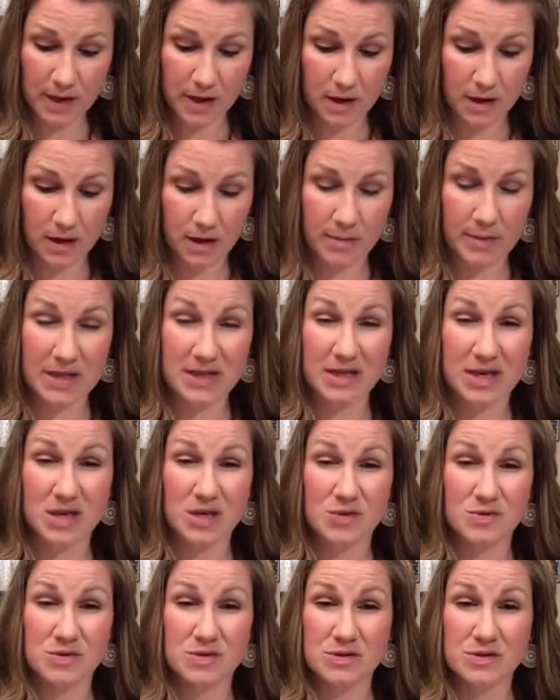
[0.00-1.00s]
and they
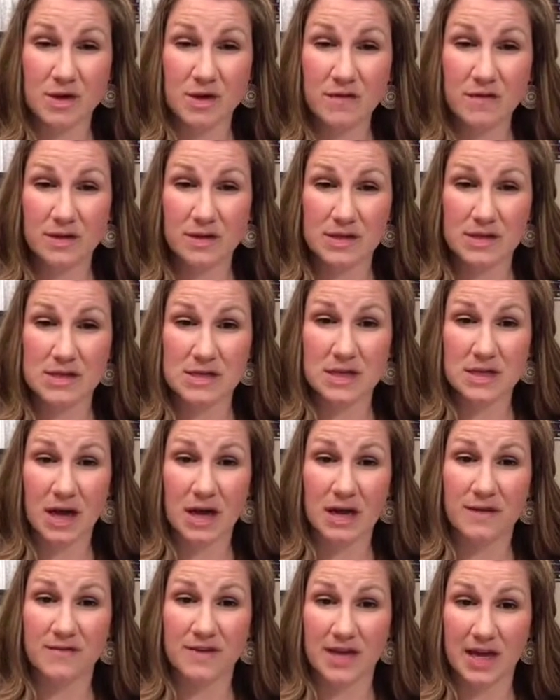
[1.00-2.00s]
use solvents to
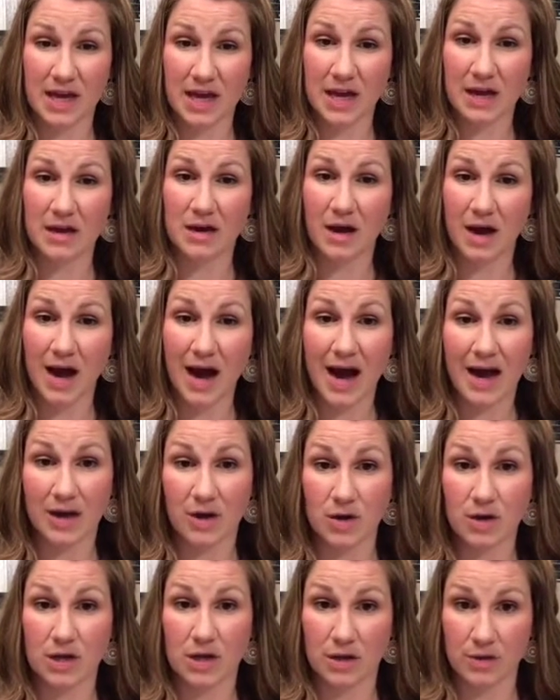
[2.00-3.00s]
kind of gain a
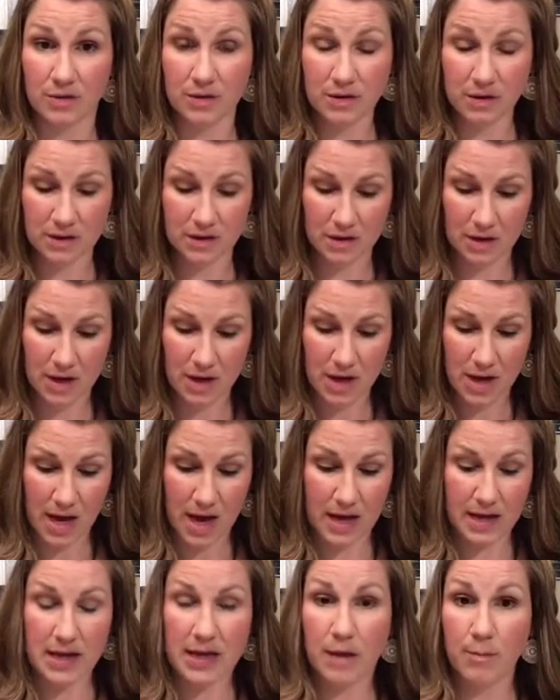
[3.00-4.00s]
higher yield
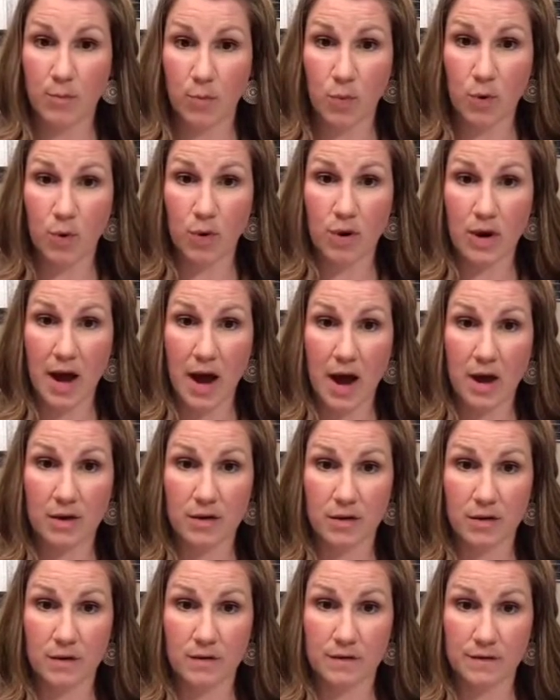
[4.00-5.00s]
and get more
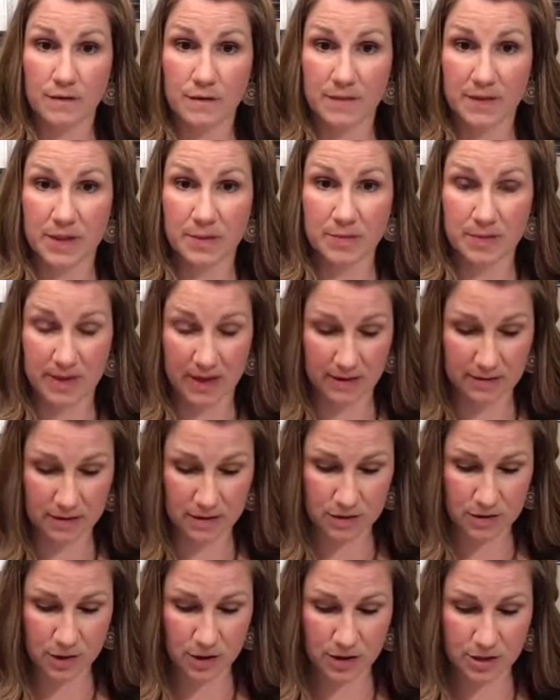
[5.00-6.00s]
out of the plant
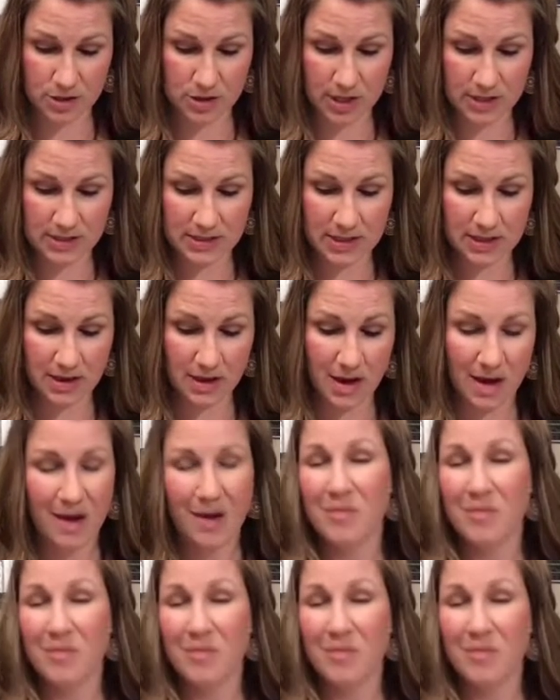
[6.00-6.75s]
that they're extracting,